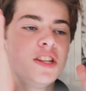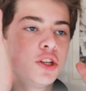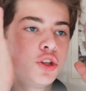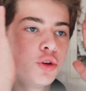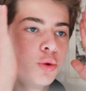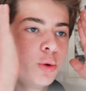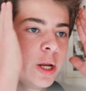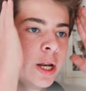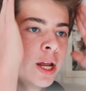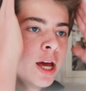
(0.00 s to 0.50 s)

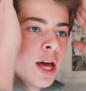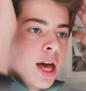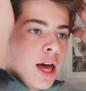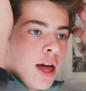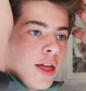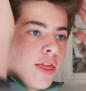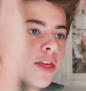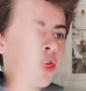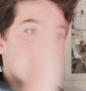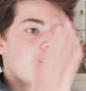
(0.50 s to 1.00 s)
doing
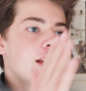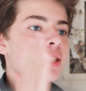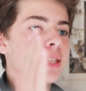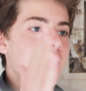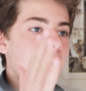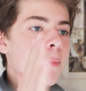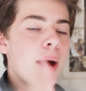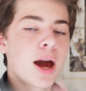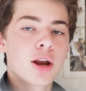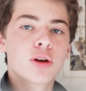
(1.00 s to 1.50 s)
the things
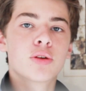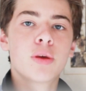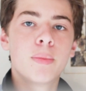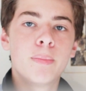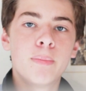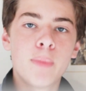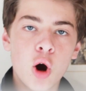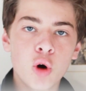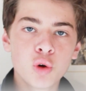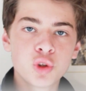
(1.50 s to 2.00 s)
that matter the
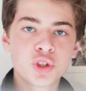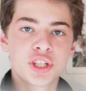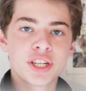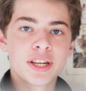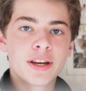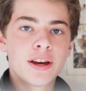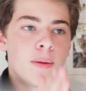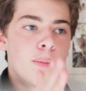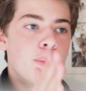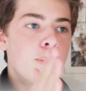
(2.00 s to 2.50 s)

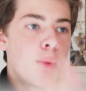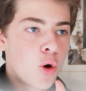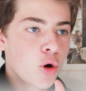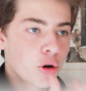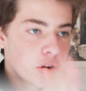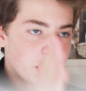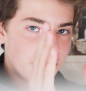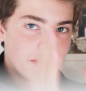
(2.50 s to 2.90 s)
most more